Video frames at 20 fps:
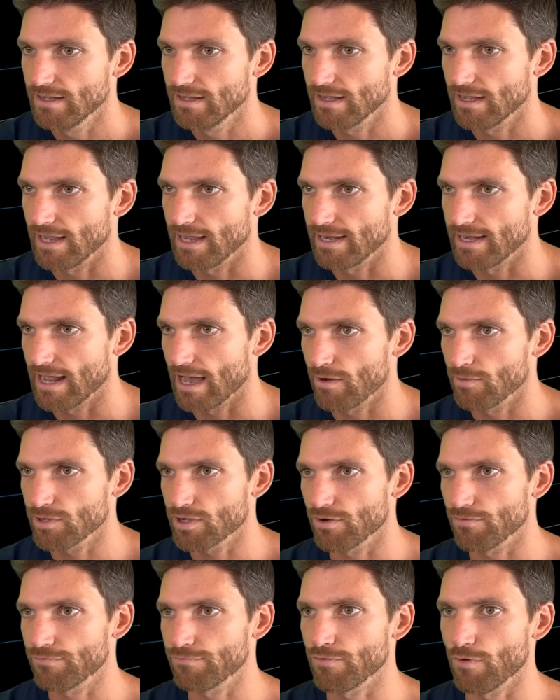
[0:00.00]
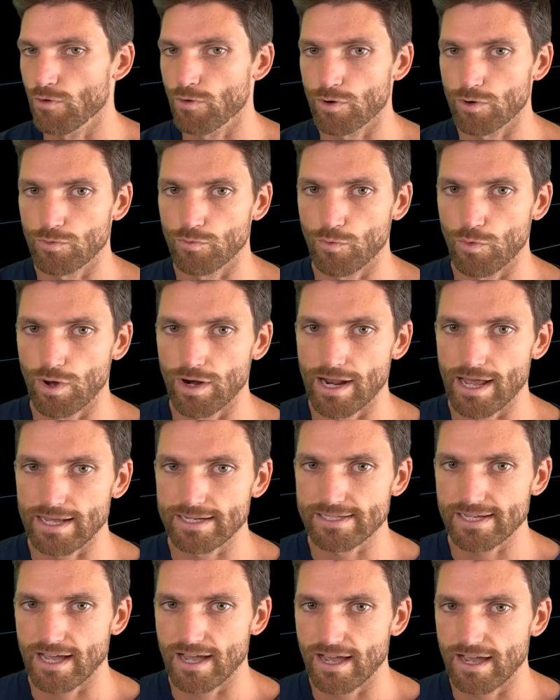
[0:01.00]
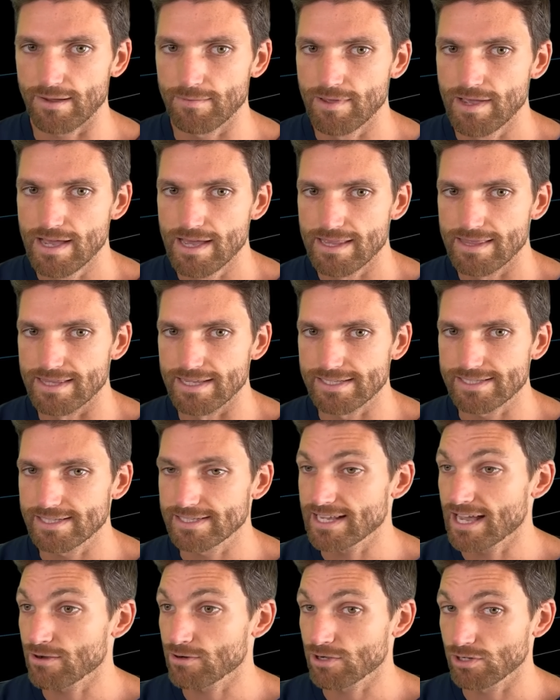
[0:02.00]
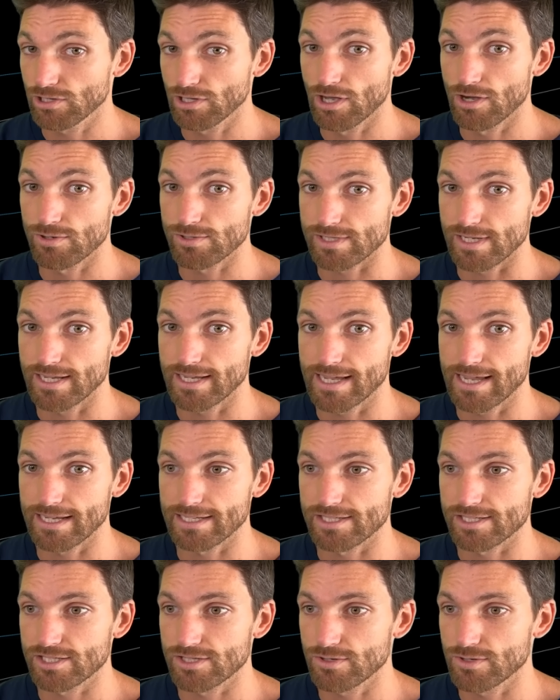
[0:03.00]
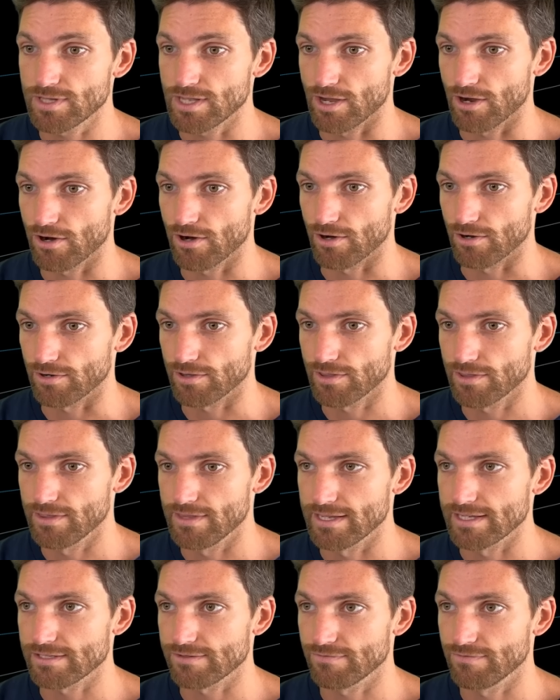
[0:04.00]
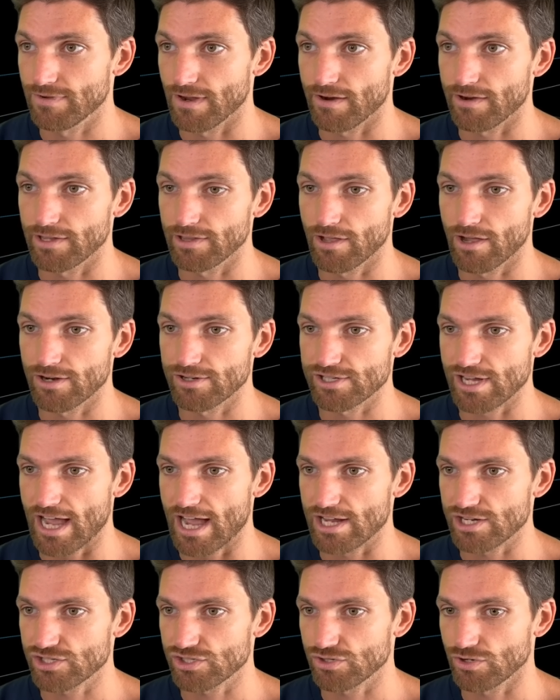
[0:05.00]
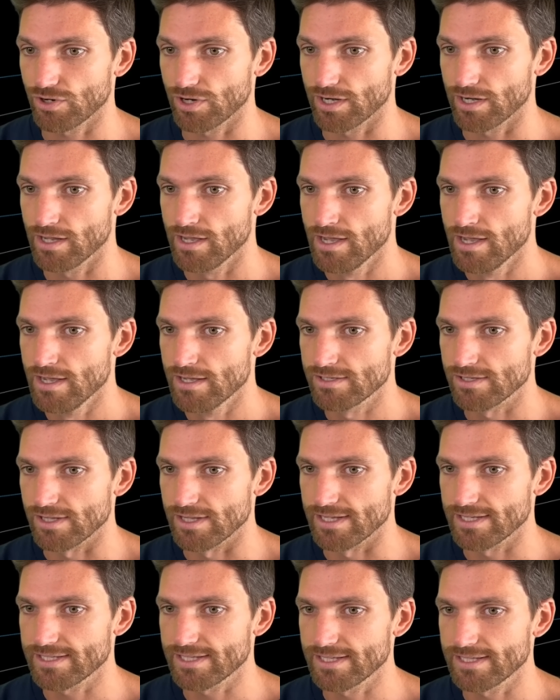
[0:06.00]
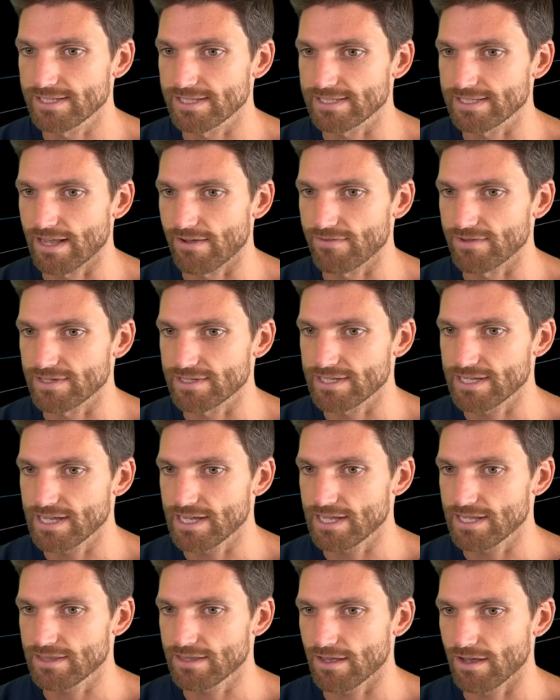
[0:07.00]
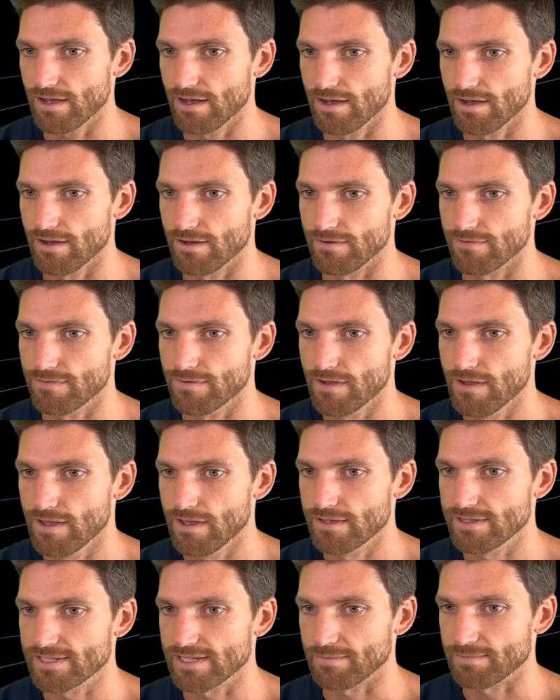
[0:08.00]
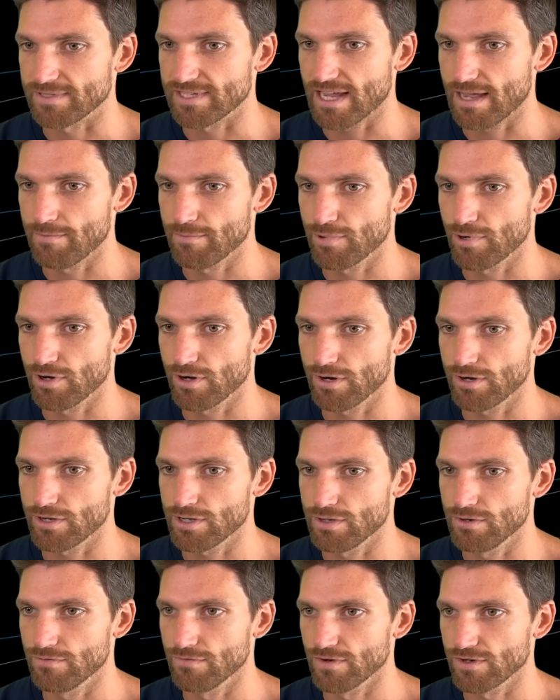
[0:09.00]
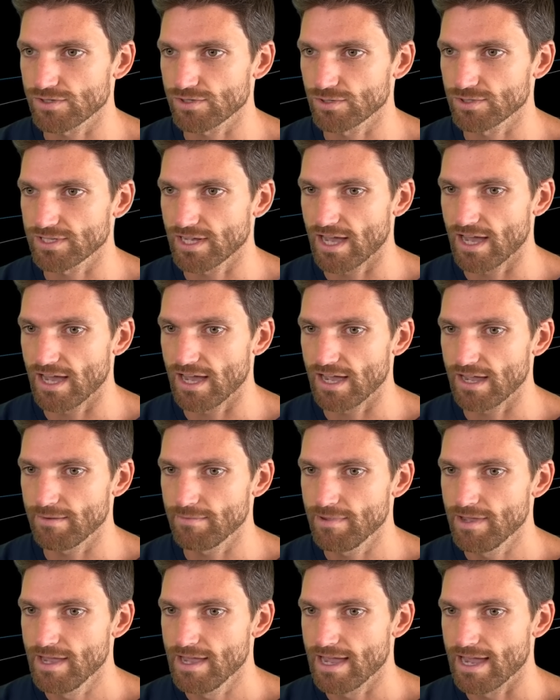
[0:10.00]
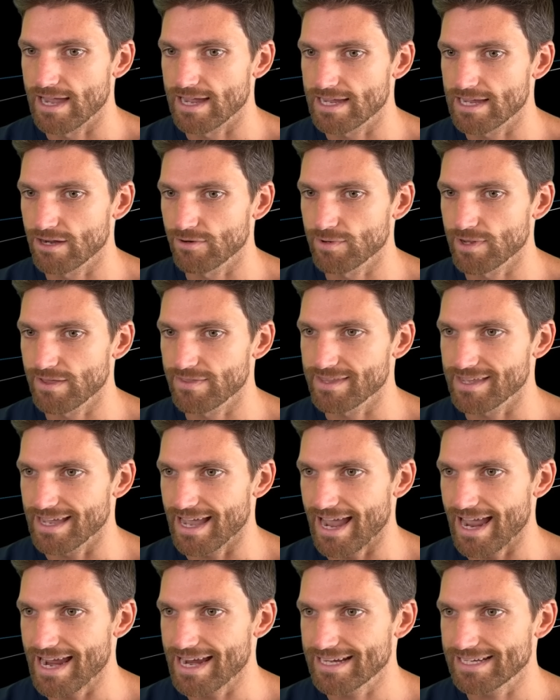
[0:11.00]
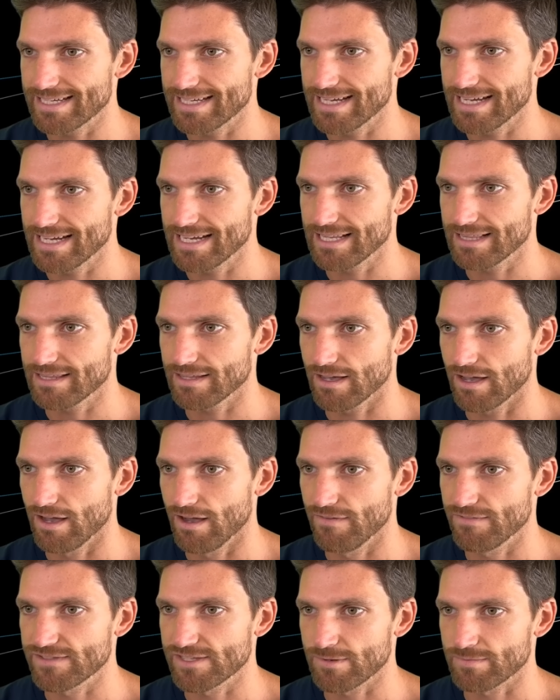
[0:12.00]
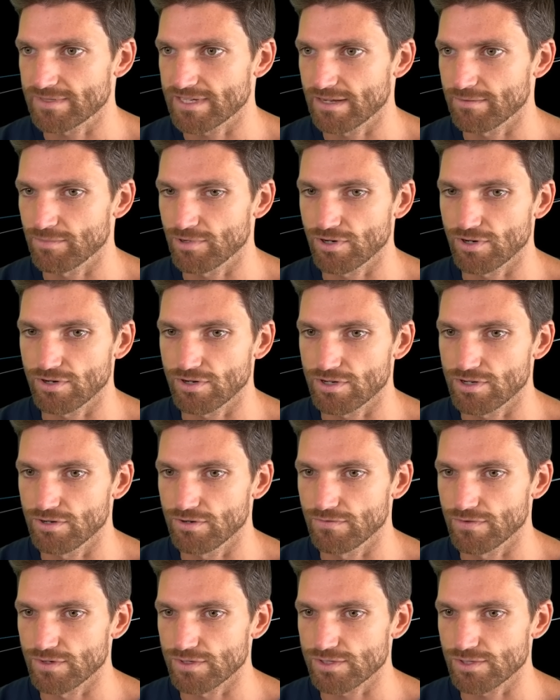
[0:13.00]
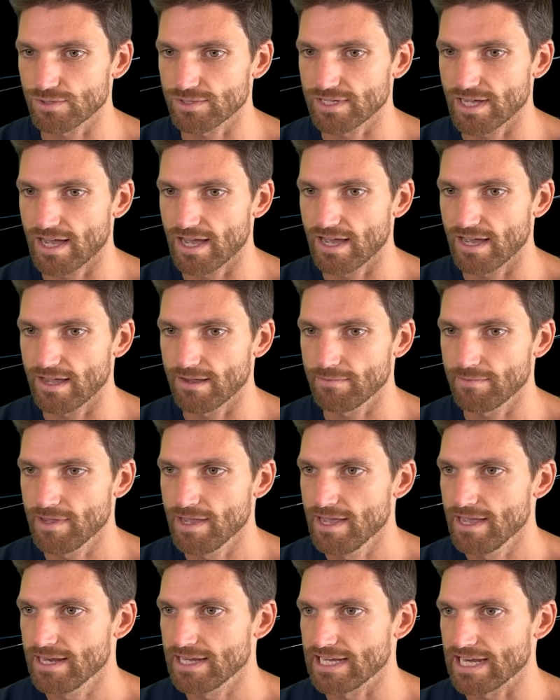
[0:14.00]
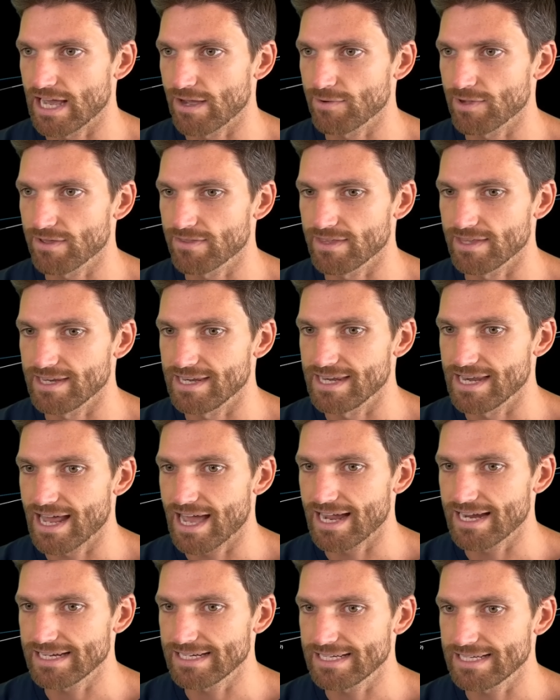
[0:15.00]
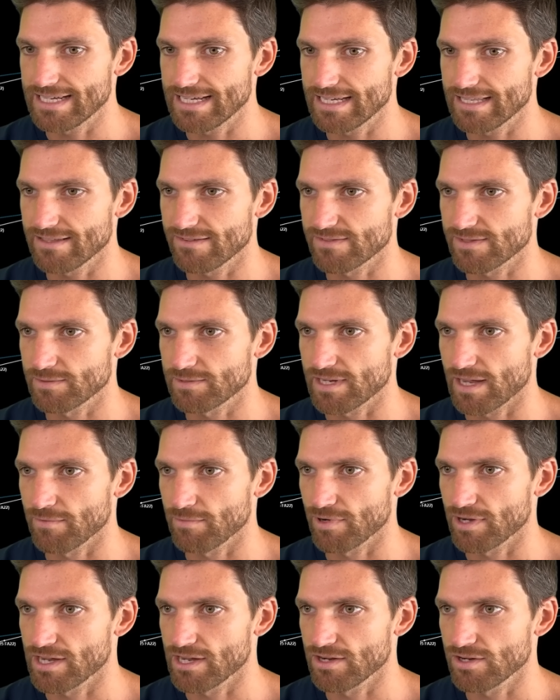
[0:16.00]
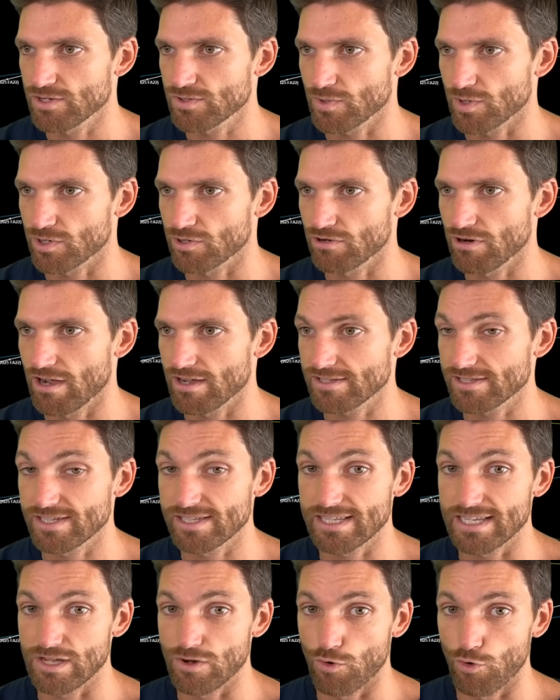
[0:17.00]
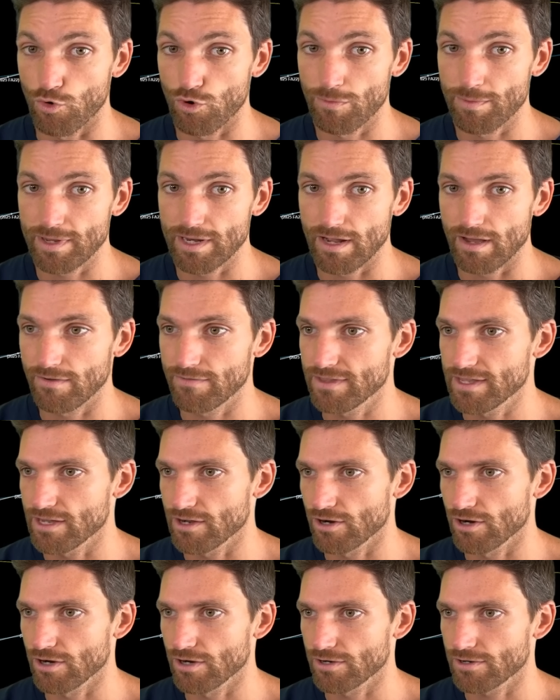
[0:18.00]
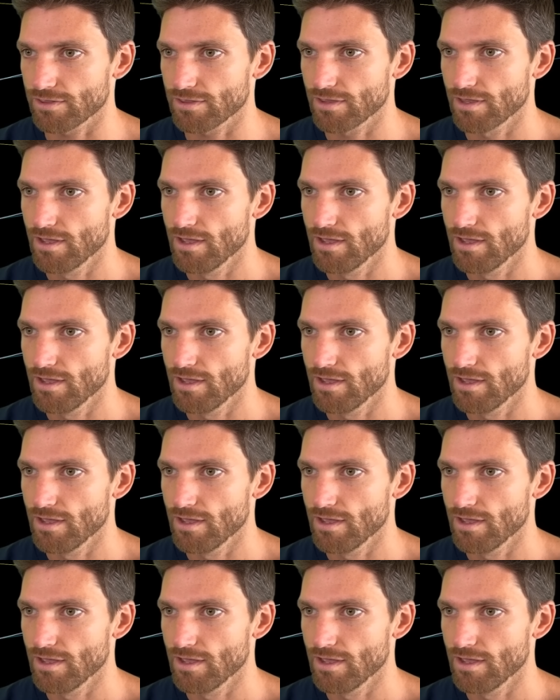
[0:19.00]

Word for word: and now we'll go forward one at a time. This is how close it gets to the Earth, this very large asteroid. So this is the 17th of September Universal Time, and here we have the 18th of September Universal Time. Now we have the 19th of September. Here's where it crosses the orbit of the Earth,